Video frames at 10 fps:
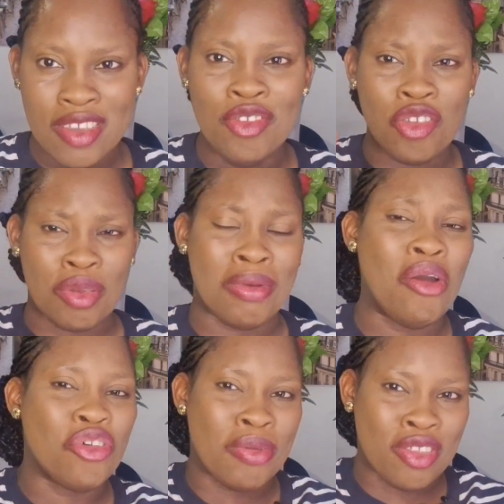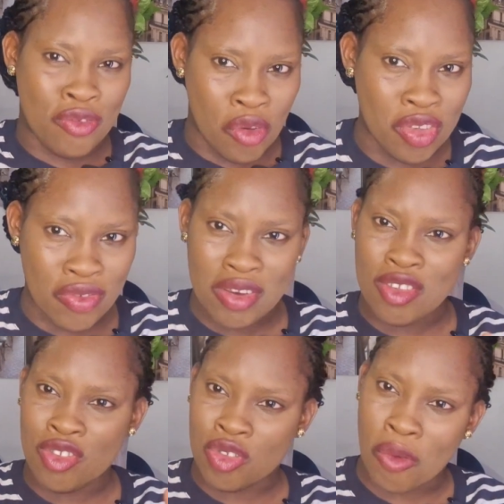It's just like my husband's voice,
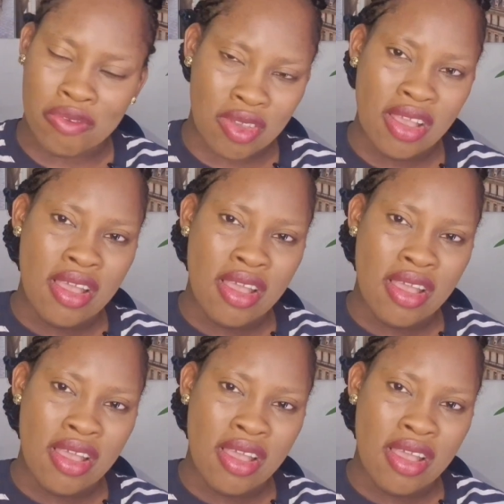very soft